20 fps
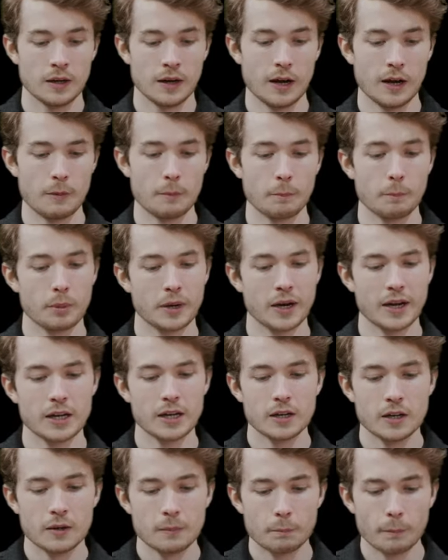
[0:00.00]
Um, but
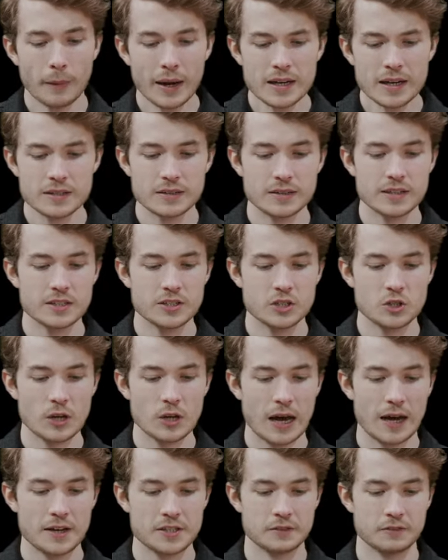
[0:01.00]
I might need
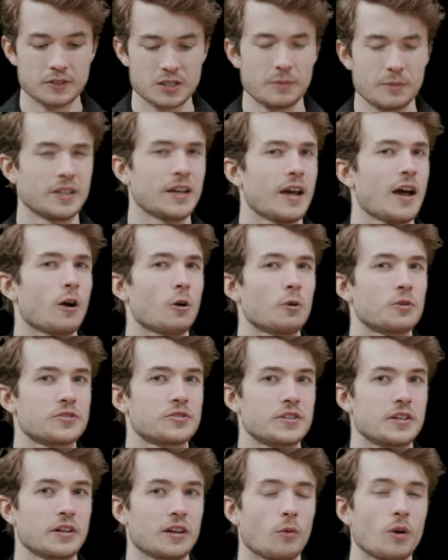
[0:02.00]
to ask for something else here.